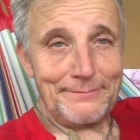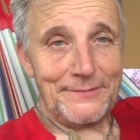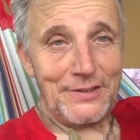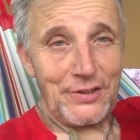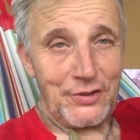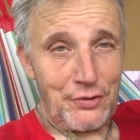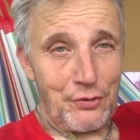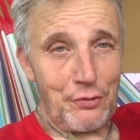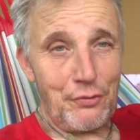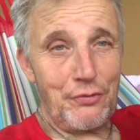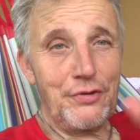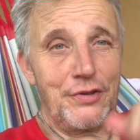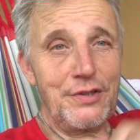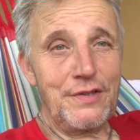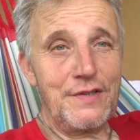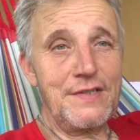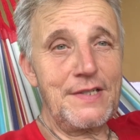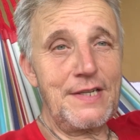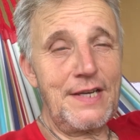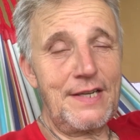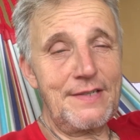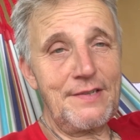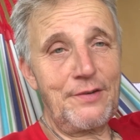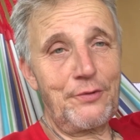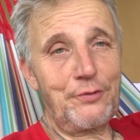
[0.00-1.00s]
Uranus
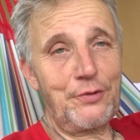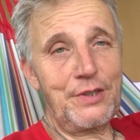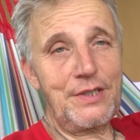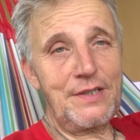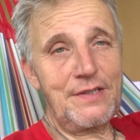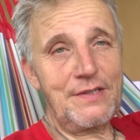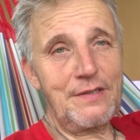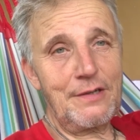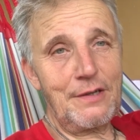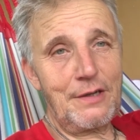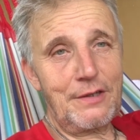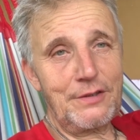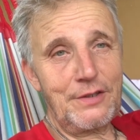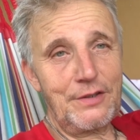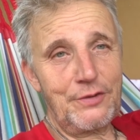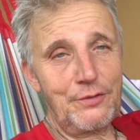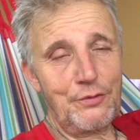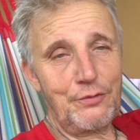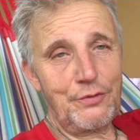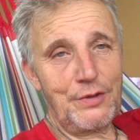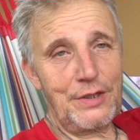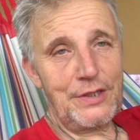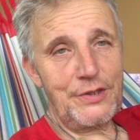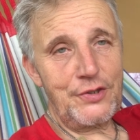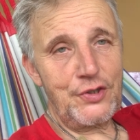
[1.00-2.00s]
has already started to
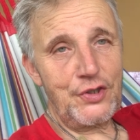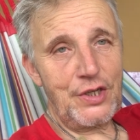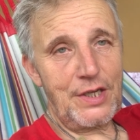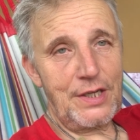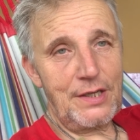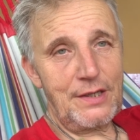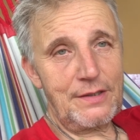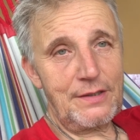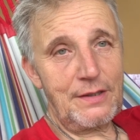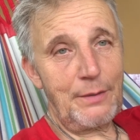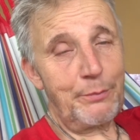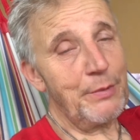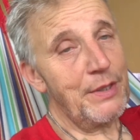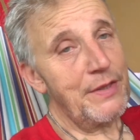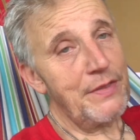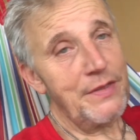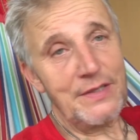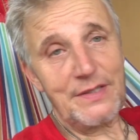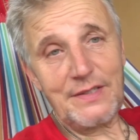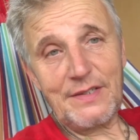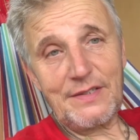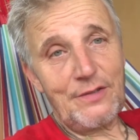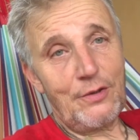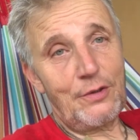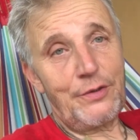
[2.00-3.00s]
really shake it up. And
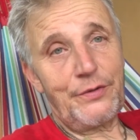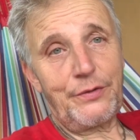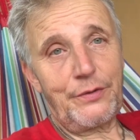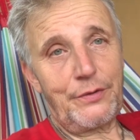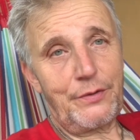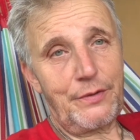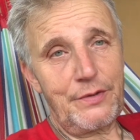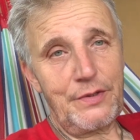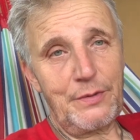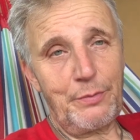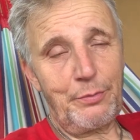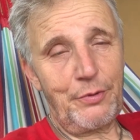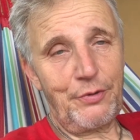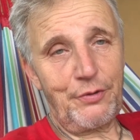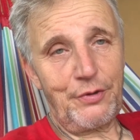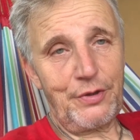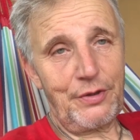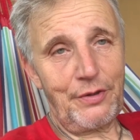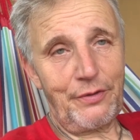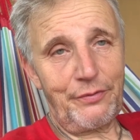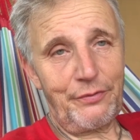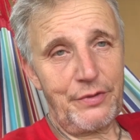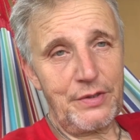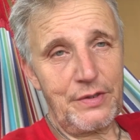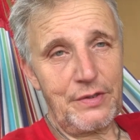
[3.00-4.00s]
this is also the spirit
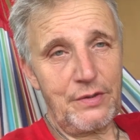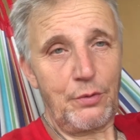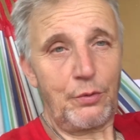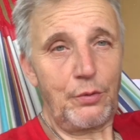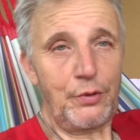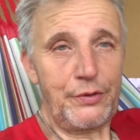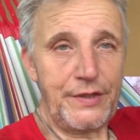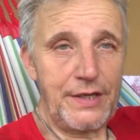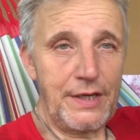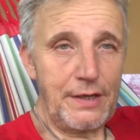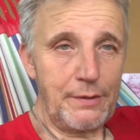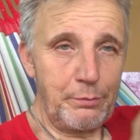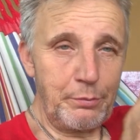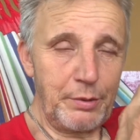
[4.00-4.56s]
of this whole year.